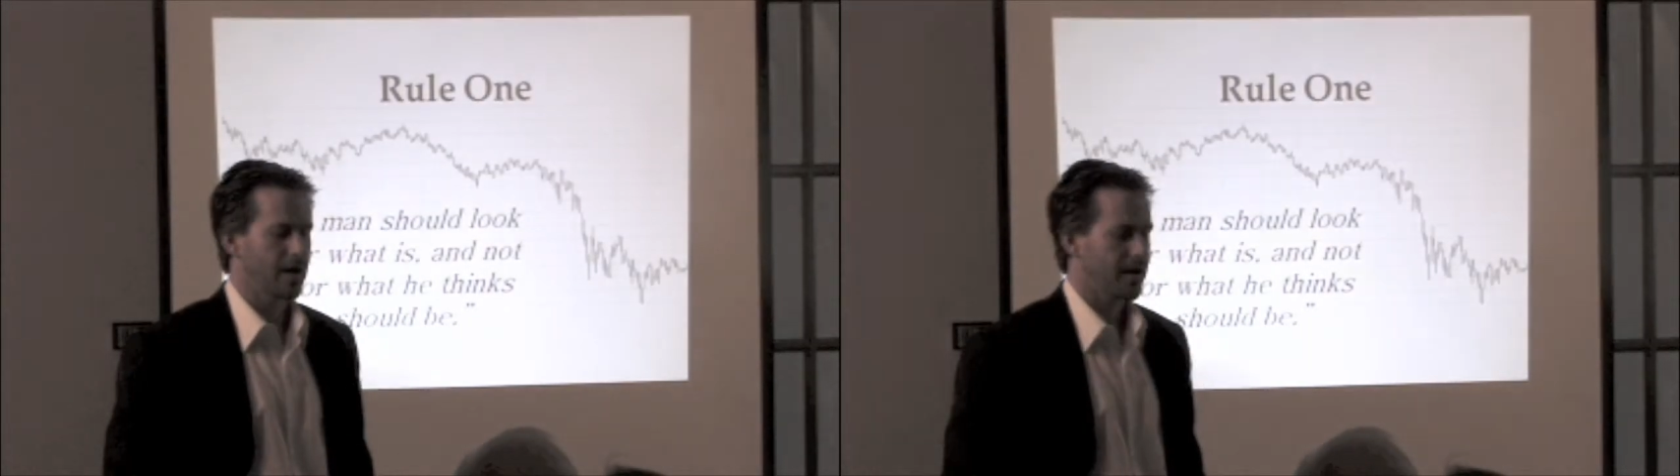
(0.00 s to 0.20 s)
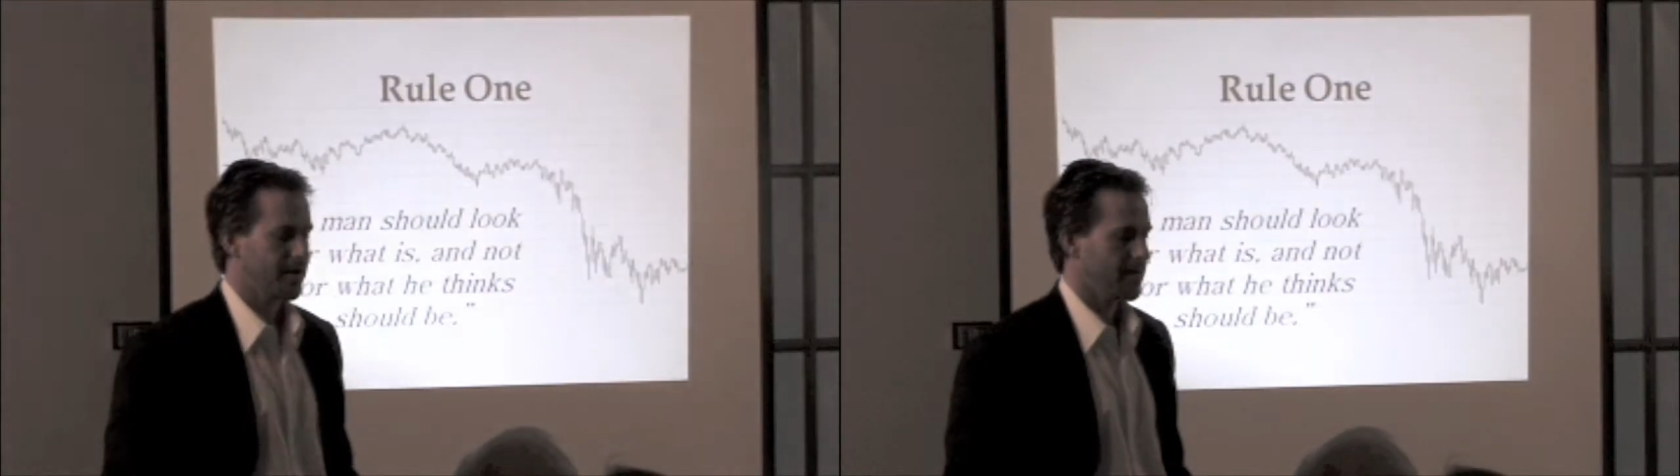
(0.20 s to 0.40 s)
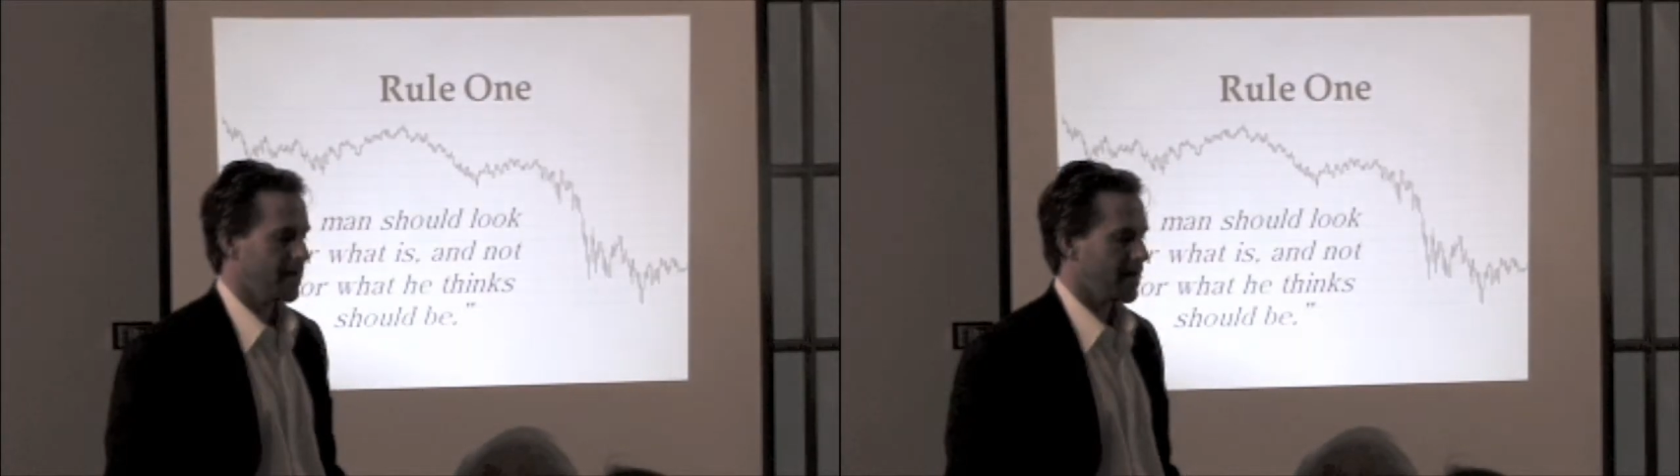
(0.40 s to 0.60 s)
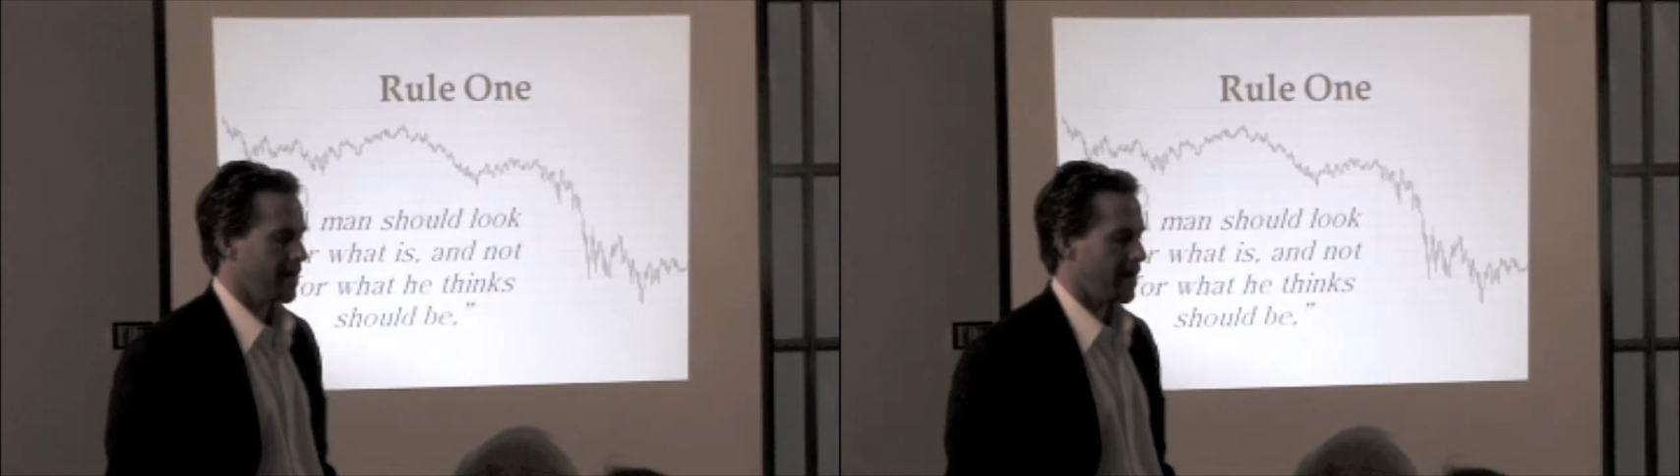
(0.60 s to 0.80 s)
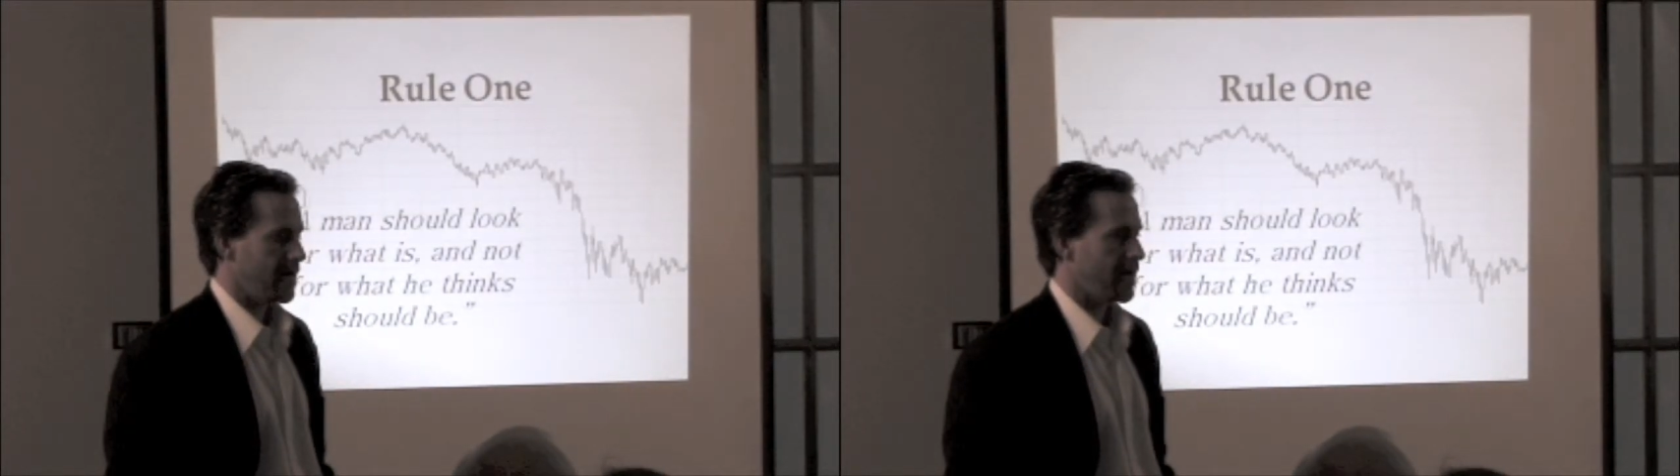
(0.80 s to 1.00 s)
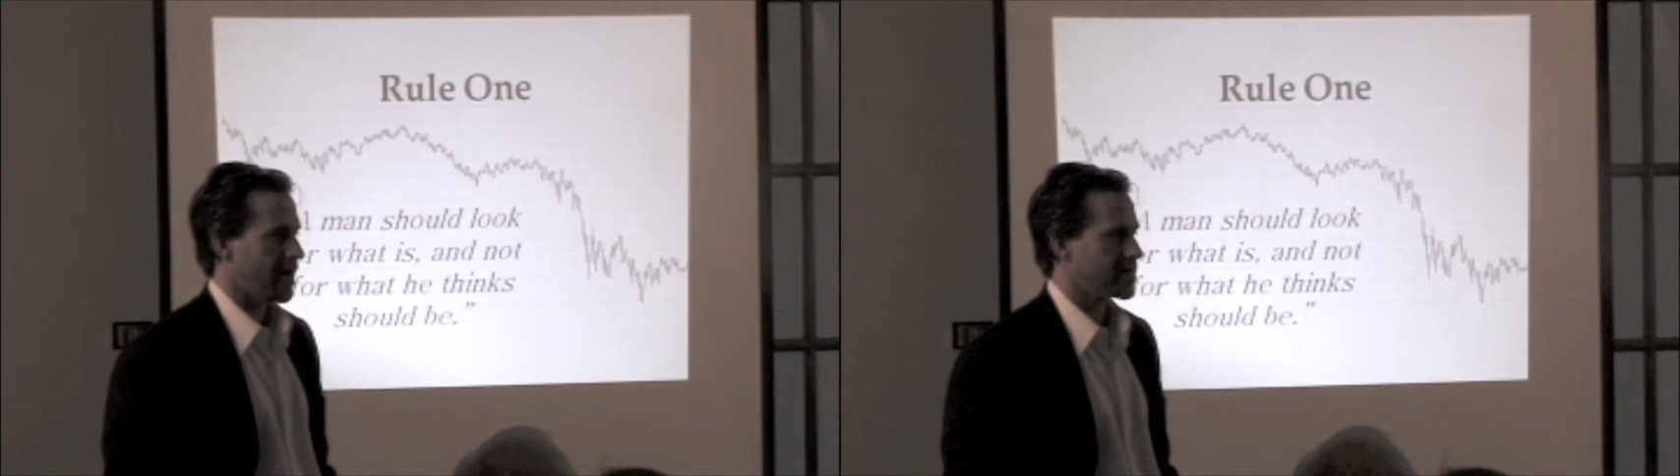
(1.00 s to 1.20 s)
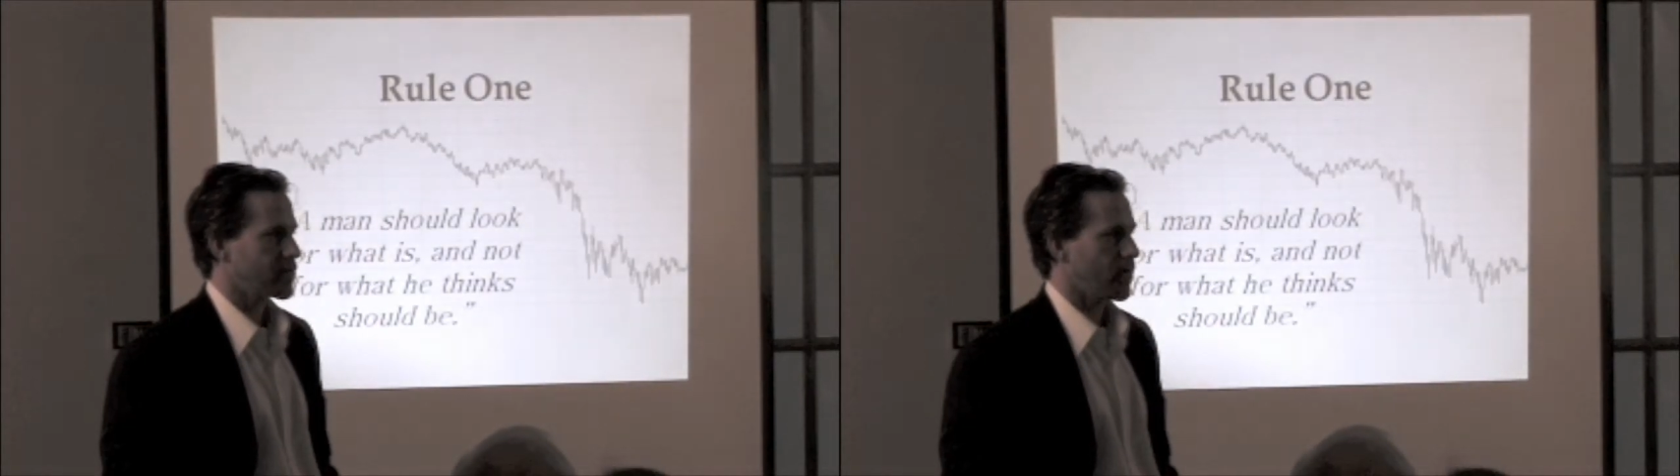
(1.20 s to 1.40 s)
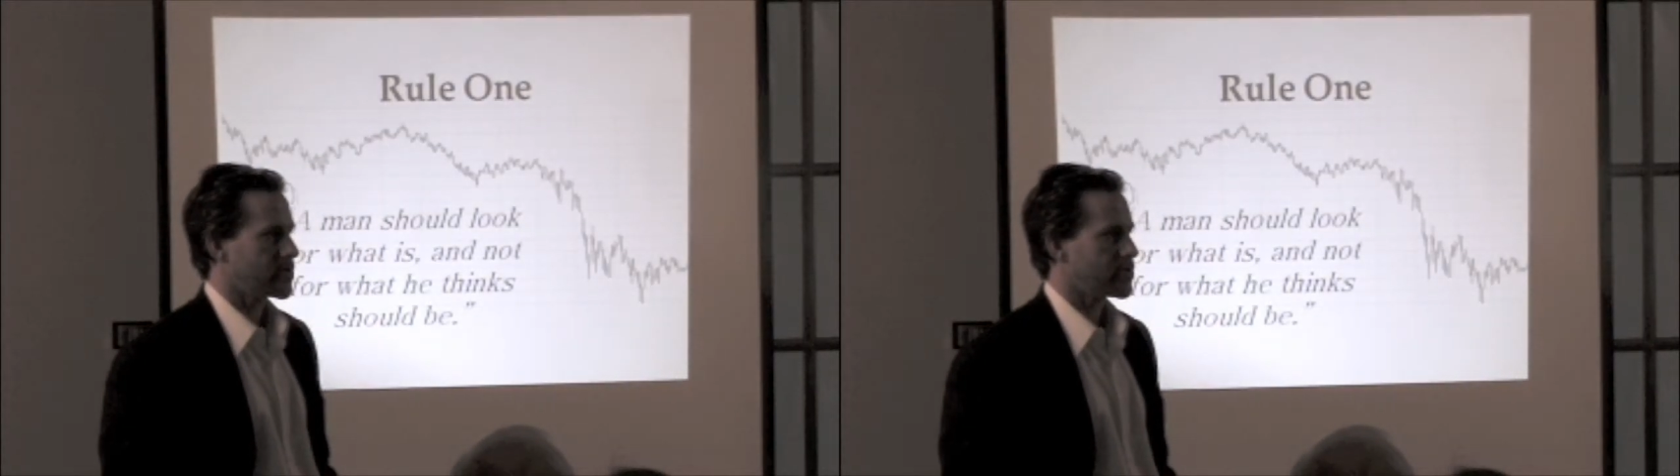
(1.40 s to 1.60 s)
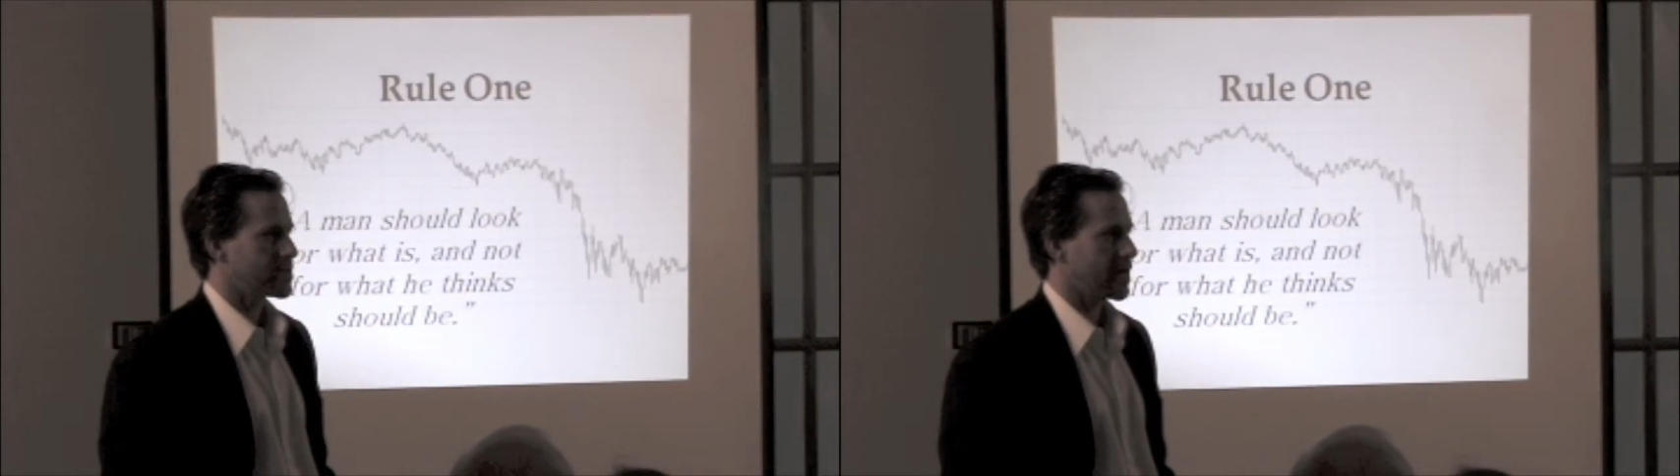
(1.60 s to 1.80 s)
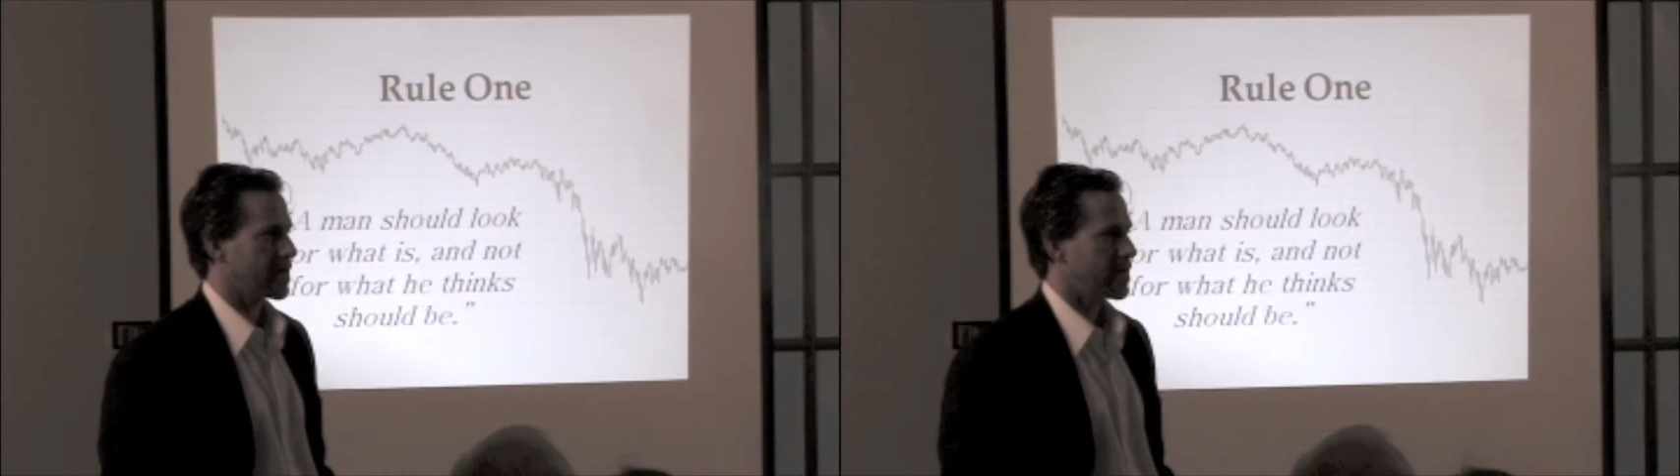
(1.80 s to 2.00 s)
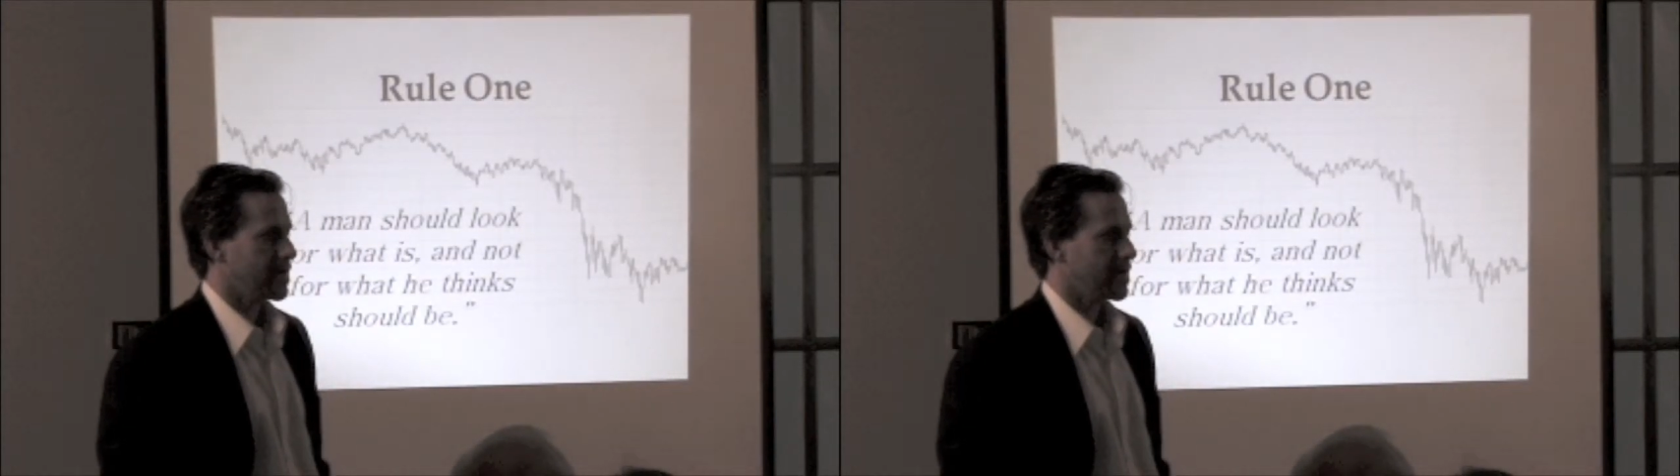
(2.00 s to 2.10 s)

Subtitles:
day, and they ask questions like,